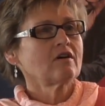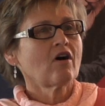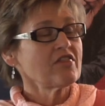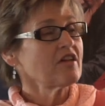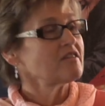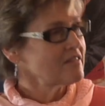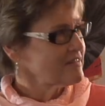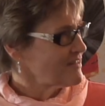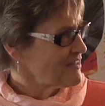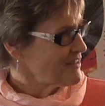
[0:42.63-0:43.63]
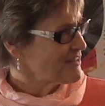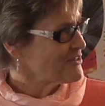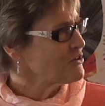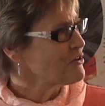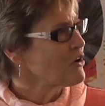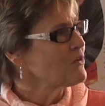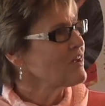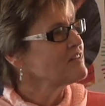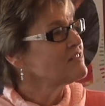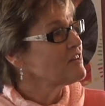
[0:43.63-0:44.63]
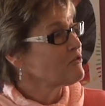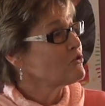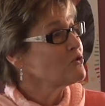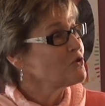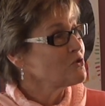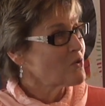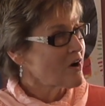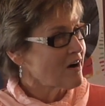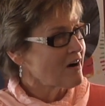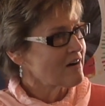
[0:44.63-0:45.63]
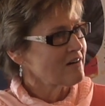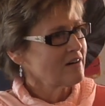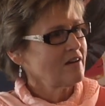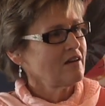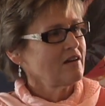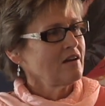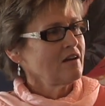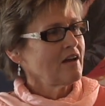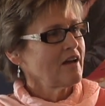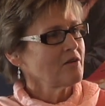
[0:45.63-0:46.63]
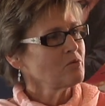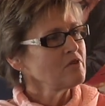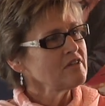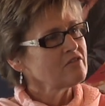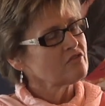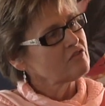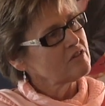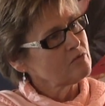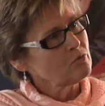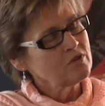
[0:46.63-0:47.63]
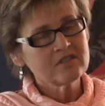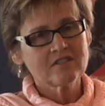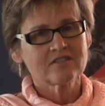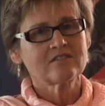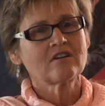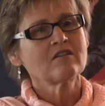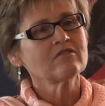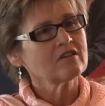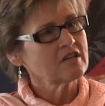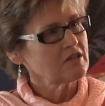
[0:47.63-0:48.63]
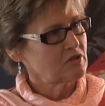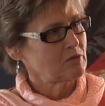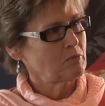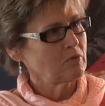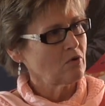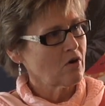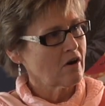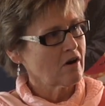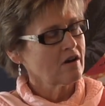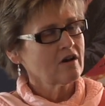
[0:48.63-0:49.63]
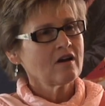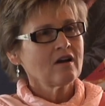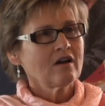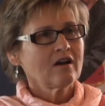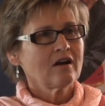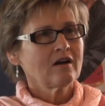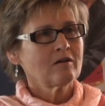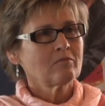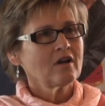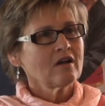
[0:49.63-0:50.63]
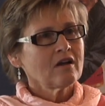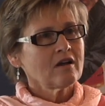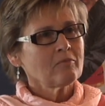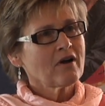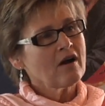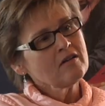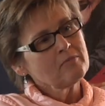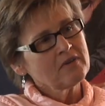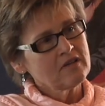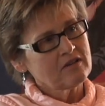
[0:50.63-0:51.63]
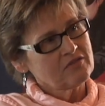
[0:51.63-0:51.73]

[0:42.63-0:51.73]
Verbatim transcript: authenticity, your own idea of who you are, and really, really discover and explore. Um, and part of being a